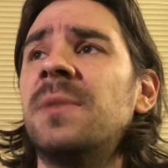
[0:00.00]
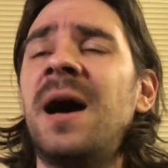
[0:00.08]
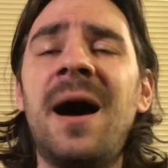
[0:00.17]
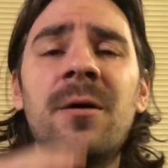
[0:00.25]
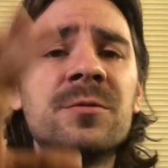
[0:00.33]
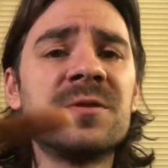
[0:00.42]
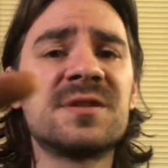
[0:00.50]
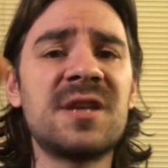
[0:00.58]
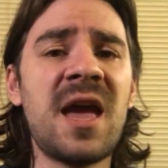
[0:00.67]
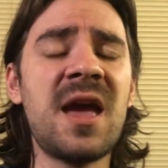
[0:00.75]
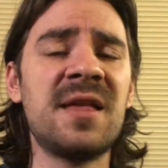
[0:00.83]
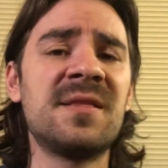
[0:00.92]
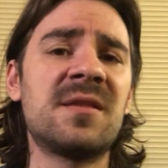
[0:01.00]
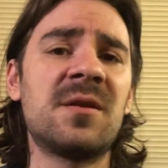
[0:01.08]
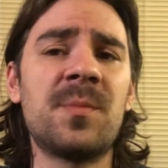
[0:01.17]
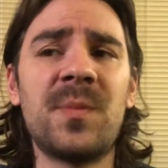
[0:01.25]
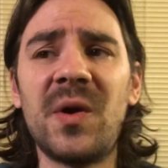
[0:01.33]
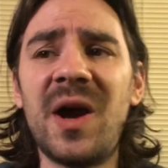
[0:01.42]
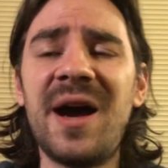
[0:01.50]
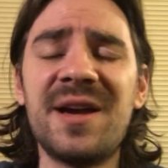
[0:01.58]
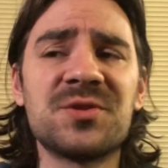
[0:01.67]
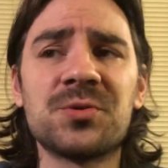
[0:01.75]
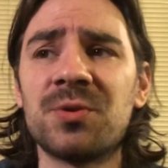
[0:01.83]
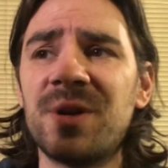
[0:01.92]
I would say
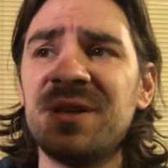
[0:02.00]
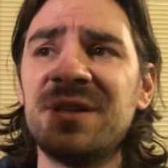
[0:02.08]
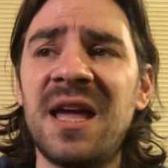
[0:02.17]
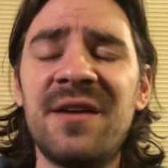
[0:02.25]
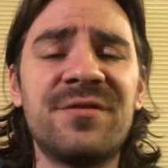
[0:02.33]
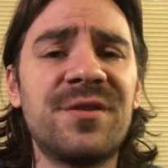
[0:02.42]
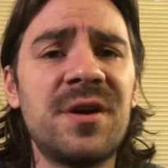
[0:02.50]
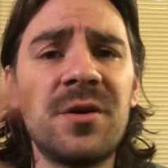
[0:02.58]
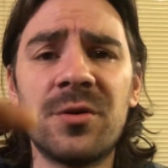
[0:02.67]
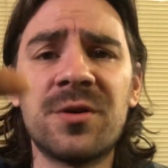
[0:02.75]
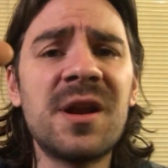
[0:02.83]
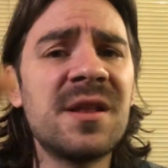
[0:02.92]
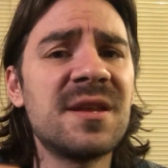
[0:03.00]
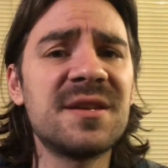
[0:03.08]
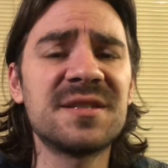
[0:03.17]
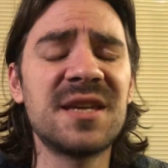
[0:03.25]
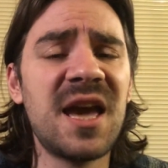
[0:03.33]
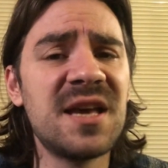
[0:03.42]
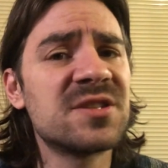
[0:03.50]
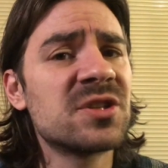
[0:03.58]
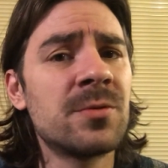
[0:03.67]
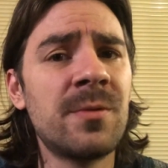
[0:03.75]
enterprise or endeavor or in this case